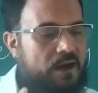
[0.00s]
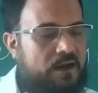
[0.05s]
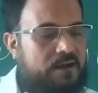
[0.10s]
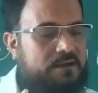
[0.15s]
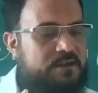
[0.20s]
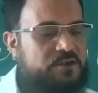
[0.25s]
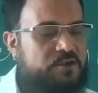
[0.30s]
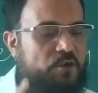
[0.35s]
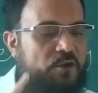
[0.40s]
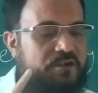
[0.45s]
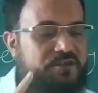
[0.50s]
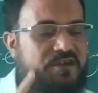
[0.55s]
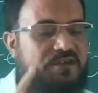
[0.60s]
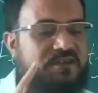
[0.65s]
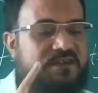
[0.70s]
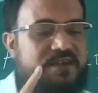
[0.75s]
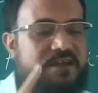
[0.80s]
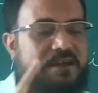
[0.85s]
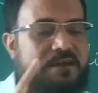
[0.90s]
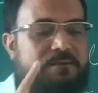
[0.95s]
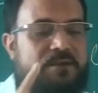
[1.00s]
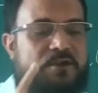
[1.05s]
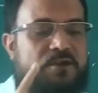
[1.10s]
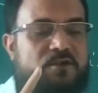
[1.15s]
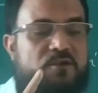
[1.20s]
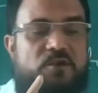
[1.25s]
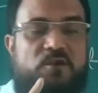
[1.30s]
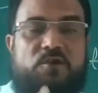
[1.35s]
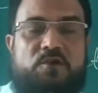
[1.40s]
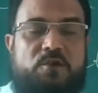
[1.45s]
And the choice is really
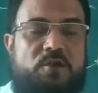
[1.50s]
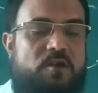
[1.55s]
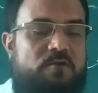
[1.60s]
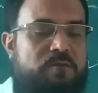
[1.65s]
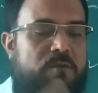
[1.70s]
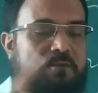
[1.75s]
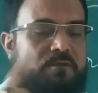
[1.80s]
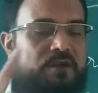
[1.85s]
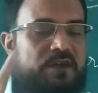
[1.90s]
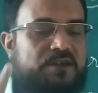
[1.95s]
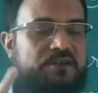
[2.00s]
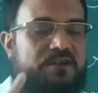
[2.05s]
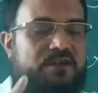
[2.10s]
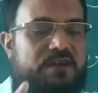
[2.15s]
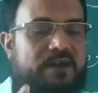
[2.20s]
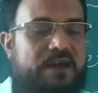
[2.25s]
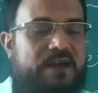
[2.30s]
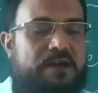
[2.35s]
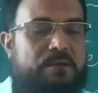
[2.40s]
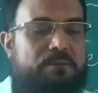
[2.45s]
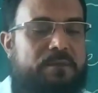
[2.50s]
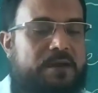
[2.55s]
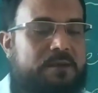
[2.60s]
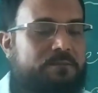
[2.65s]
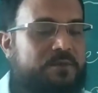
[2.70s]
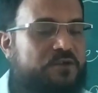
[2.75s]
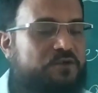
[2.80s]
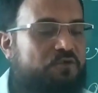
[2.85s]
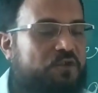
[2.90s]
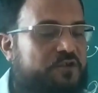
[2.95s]
between control of population and
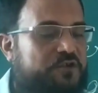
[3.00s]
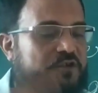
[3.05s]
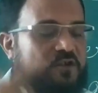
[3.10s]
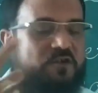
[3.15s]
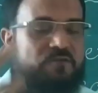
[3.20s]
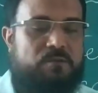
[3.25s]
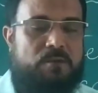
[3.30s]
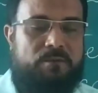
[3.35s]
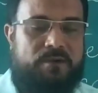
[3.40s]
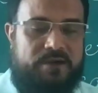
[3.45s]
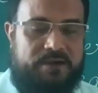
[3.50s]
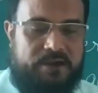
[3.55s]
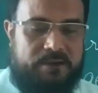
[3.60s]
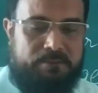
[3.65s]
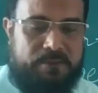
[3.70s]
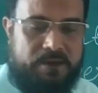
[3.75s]
perpetuation of poverty.